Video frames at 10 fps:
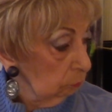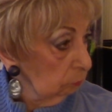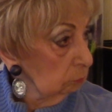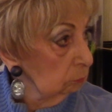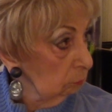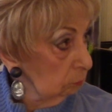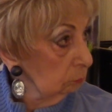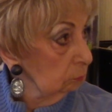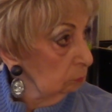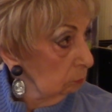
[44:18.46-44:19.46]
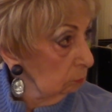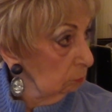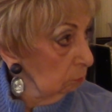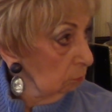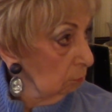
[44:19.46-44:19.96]
raid
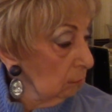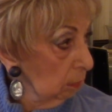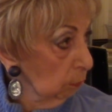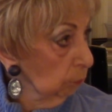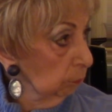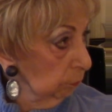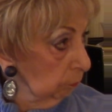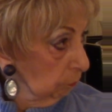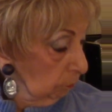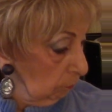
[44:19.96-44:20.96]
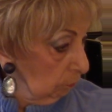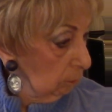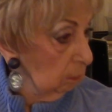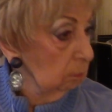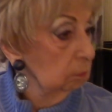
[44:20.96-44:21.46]
drill
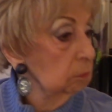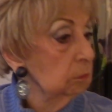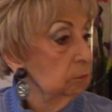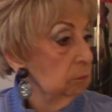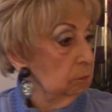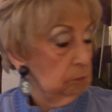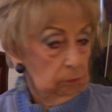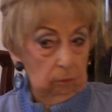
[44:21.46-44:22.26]
where it was the whistle.